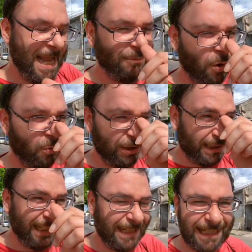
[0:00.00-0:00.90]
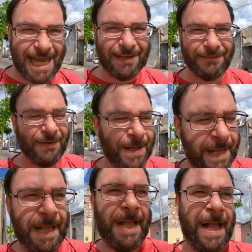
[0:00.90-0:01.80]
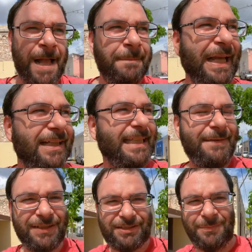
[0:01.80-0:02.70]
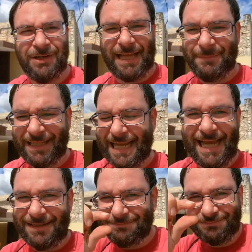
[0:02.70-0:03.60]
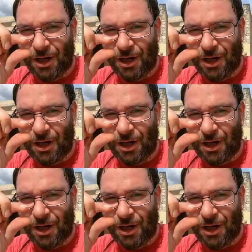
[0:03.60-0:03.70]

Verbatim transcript: And what we're seeing a lot of. Because even someone like me that had